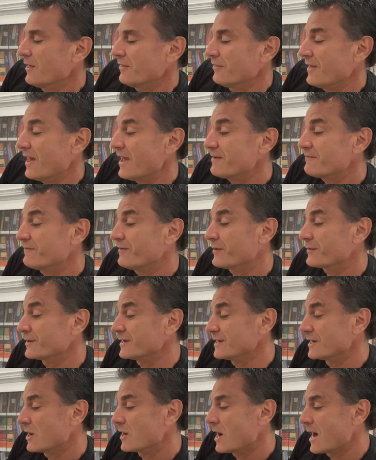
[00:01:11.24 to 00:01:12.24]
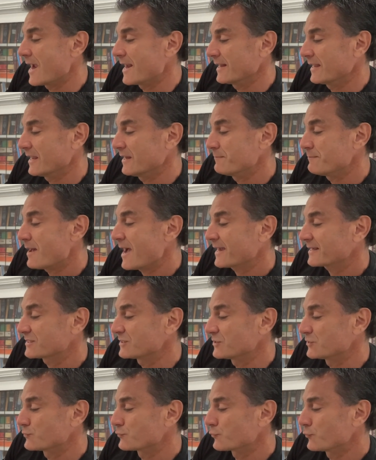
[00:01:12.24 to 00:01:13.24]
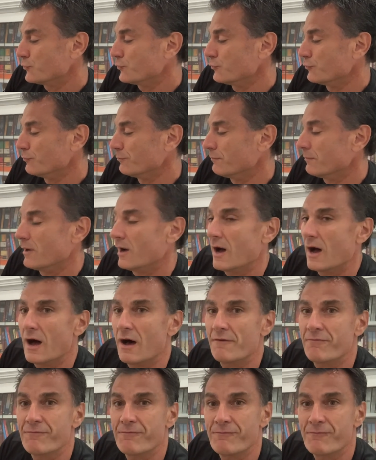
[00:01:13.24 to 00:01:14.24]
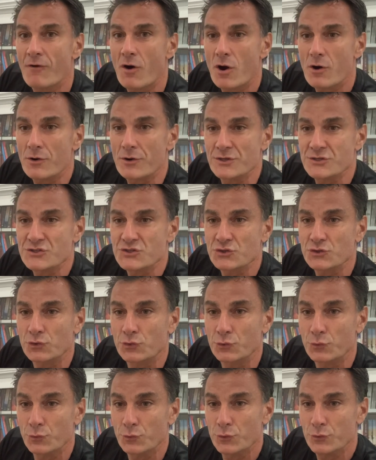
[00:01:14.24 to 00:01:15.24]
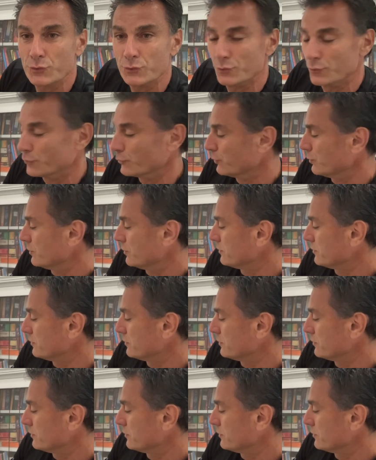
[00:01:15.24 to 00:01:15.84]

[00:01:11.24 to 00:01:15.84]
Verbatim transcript: That very night in Max's room, a forest grew.